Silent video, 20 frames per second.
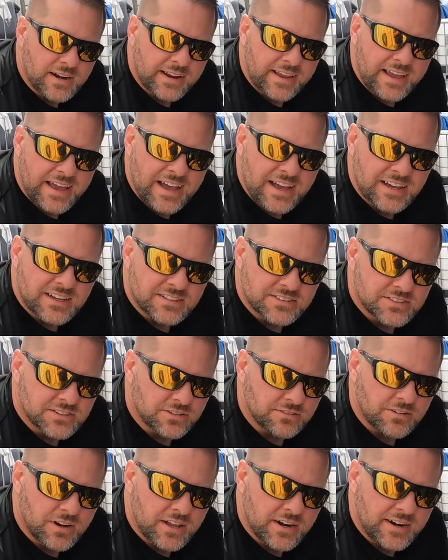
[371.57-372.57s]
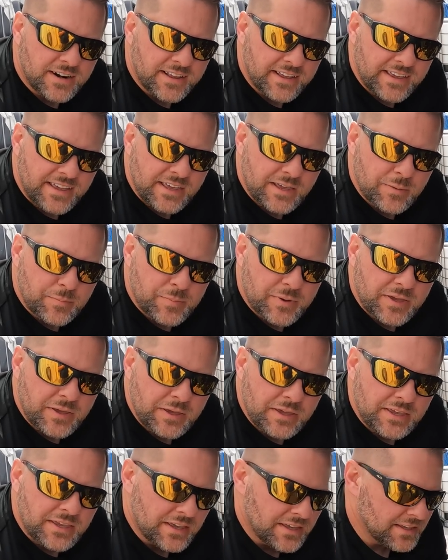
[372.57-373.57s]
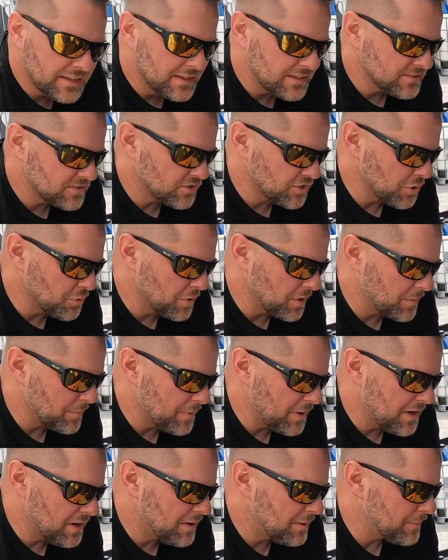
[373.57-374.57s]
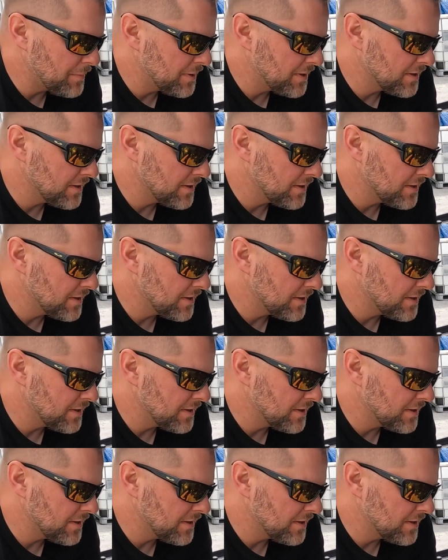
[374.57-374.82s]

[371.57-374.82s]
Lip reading: of guys are running an EMP Stewart pump